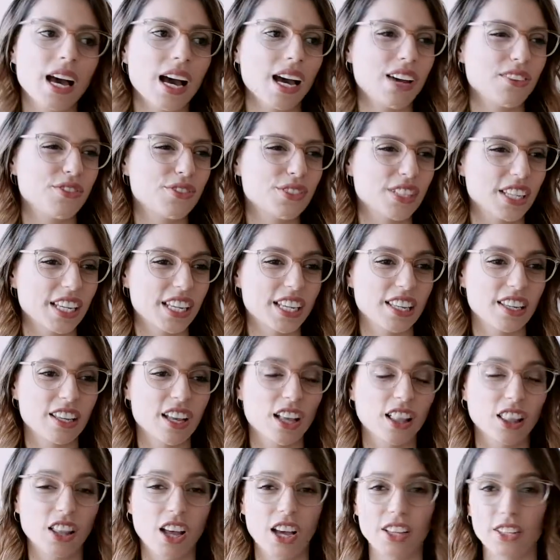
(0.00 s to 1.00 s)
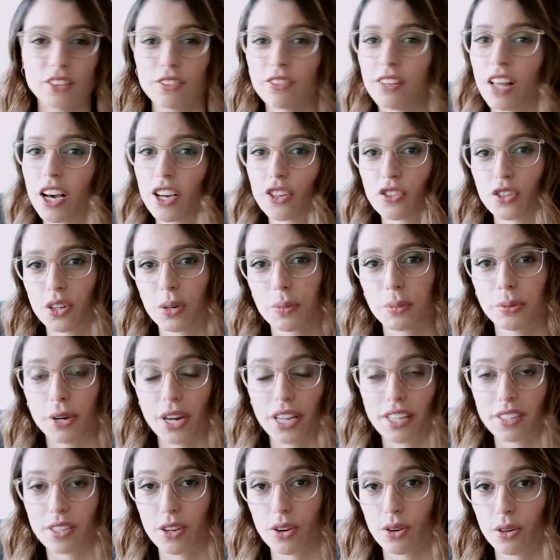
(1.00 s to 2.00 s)
I've seen a lot of luxury
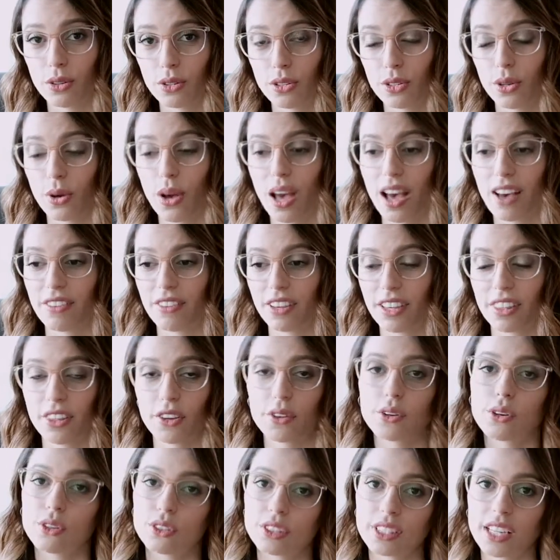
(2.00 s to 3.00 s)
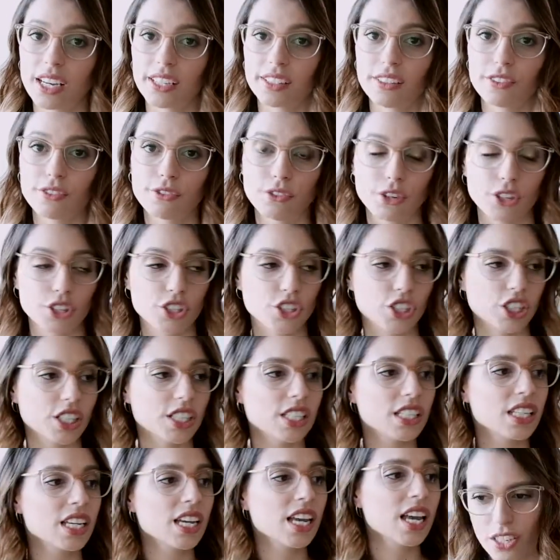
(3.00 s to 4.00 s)
brands are also having their own kind of
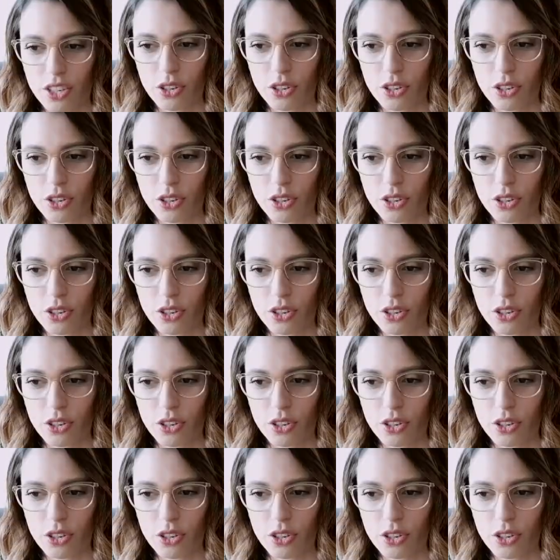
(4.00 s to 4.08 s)
version.